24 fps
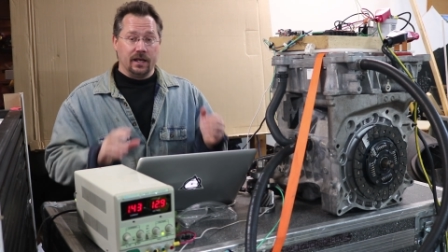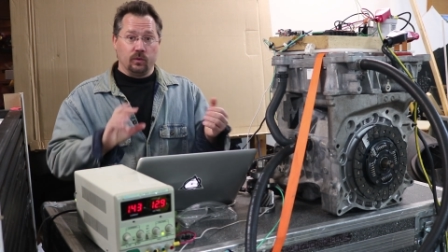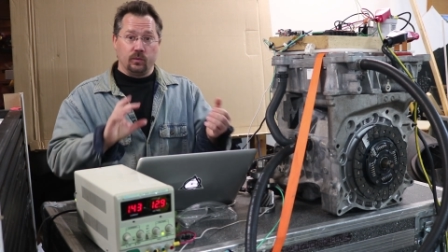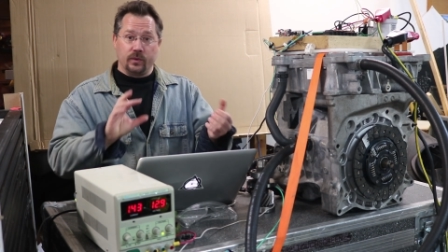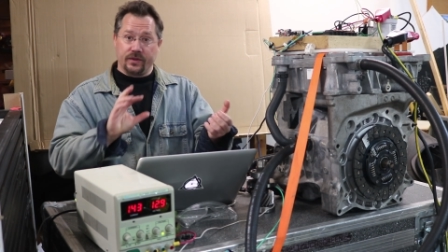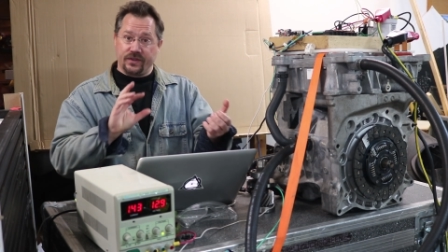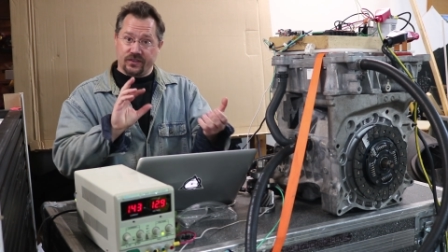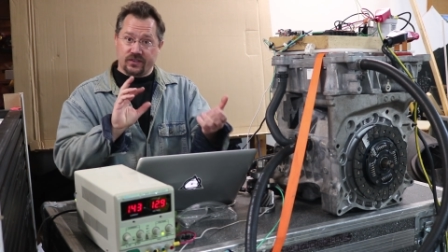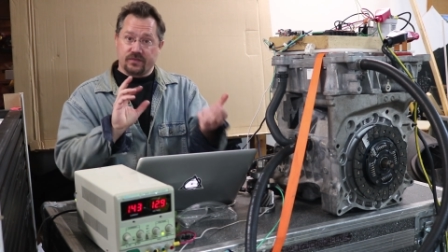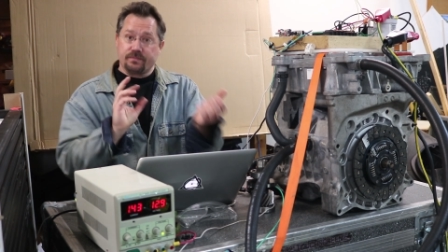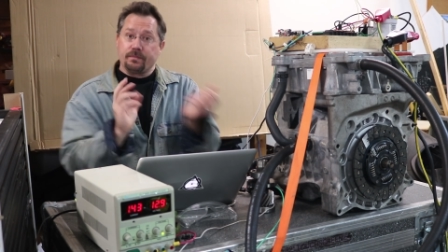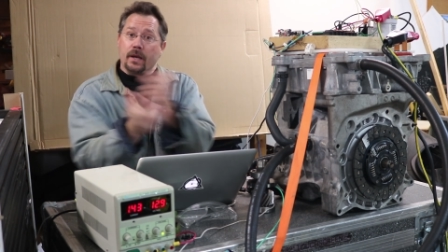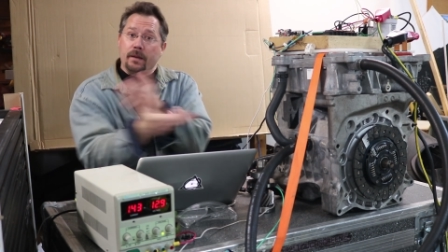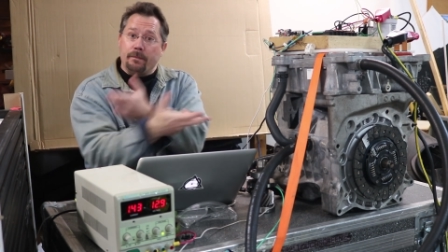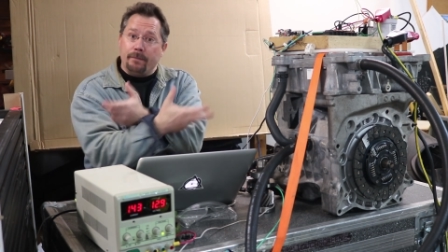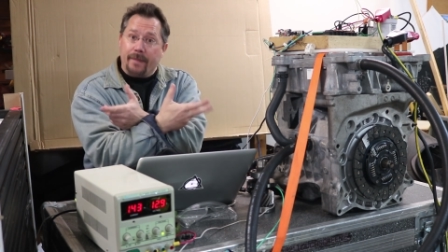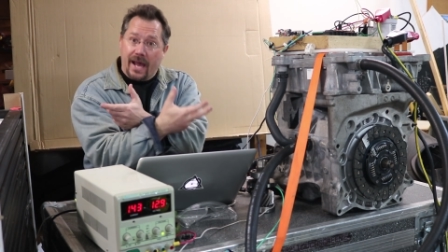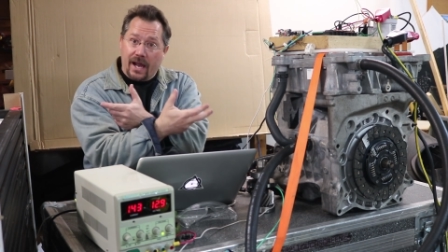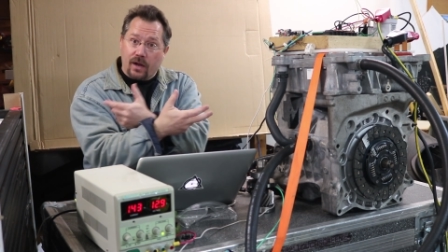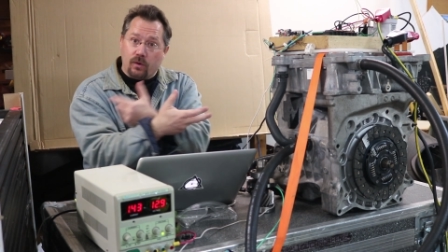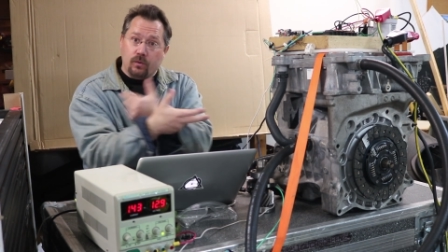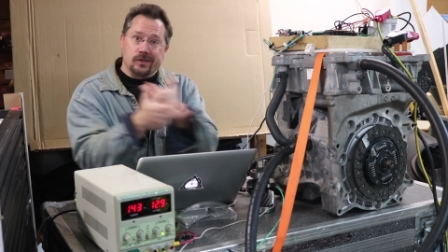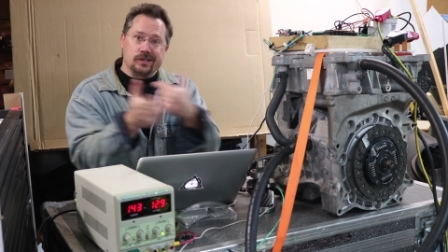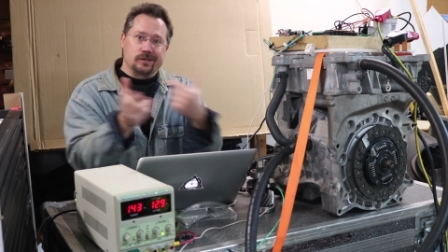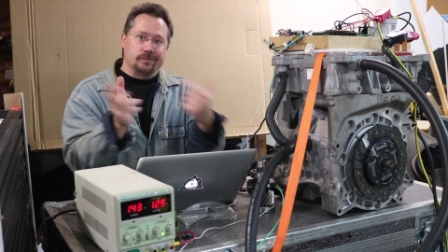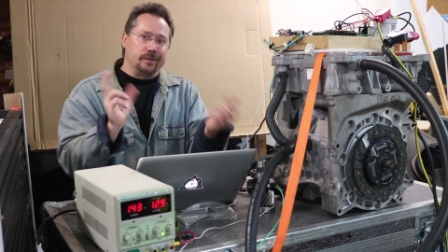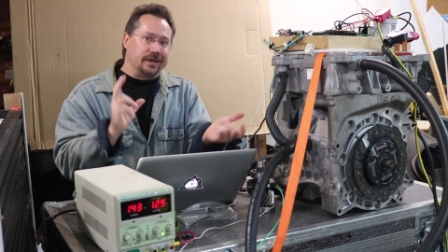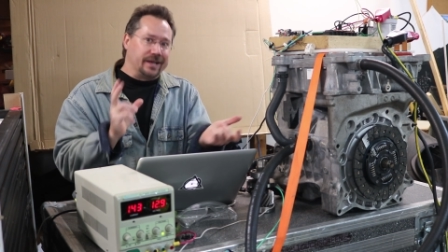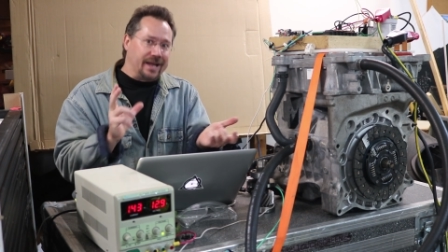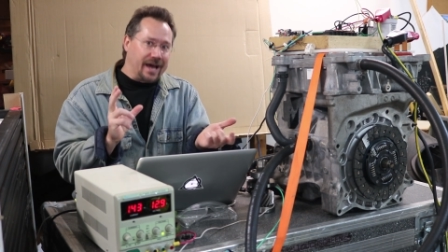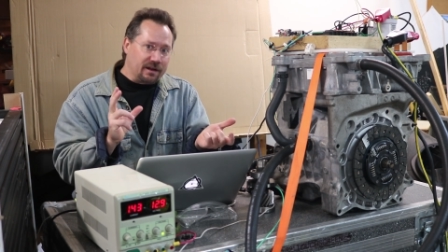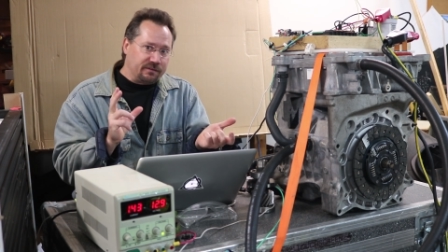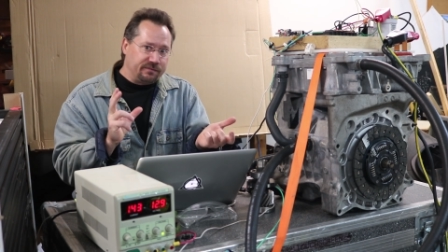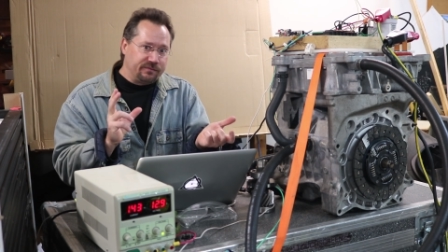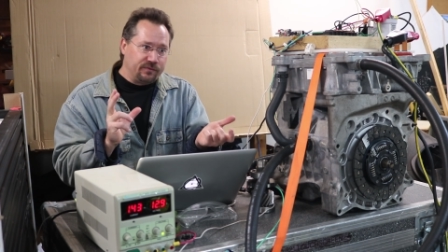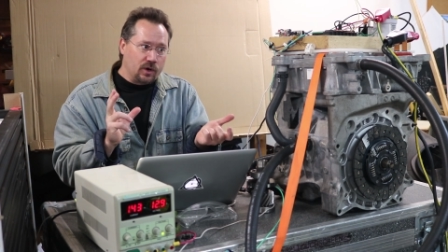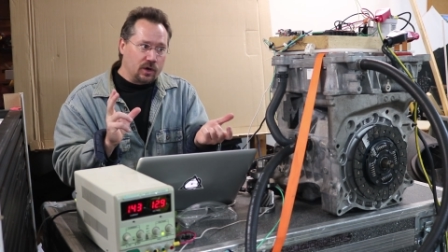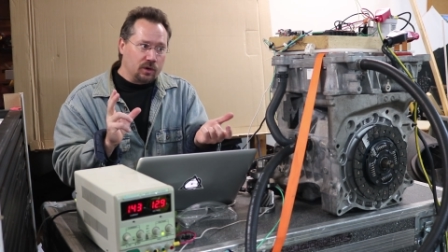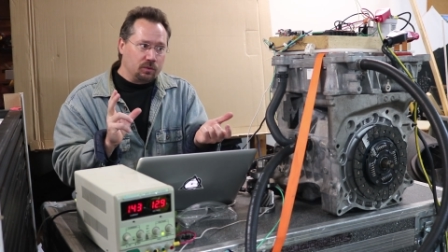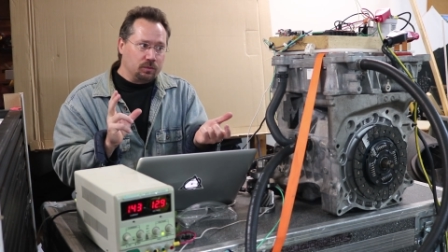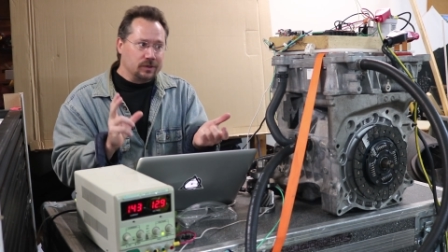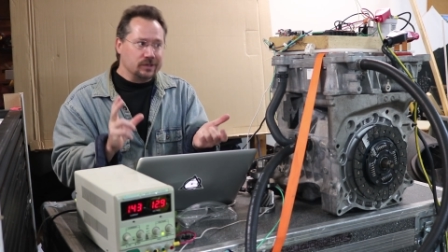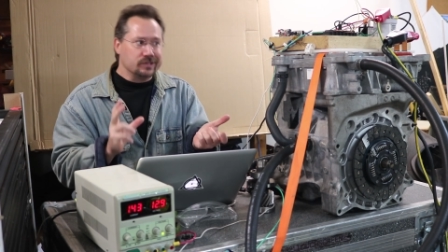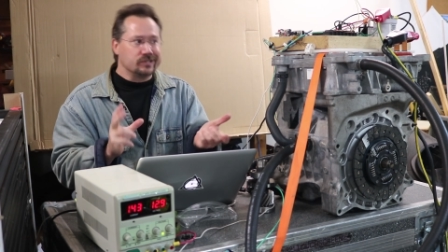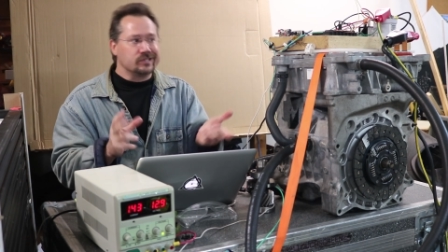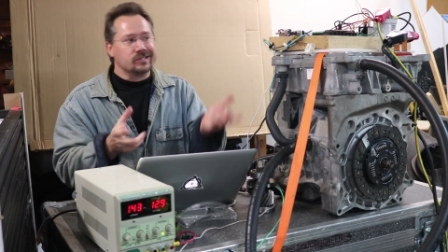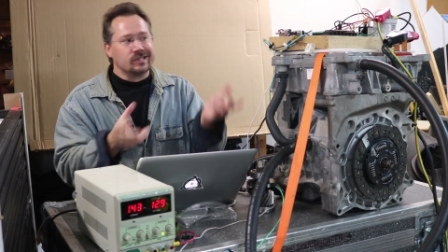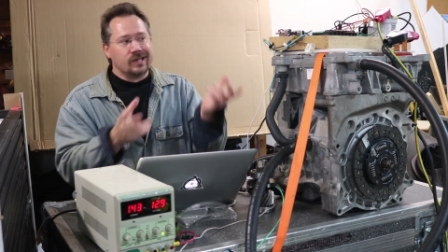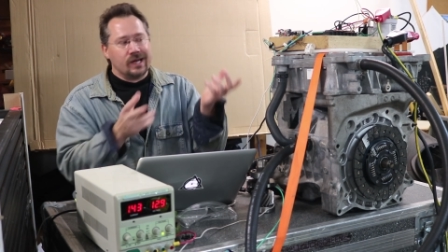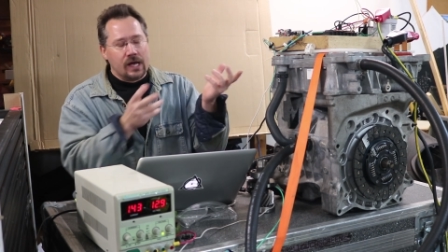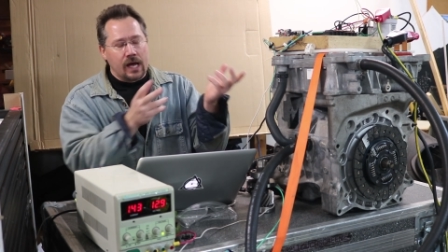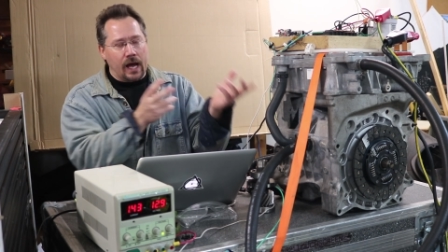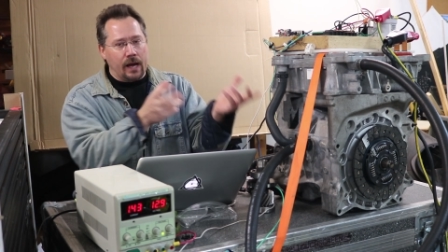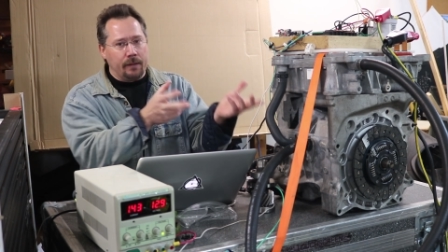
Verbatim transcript: with it spun backwards but not forwards.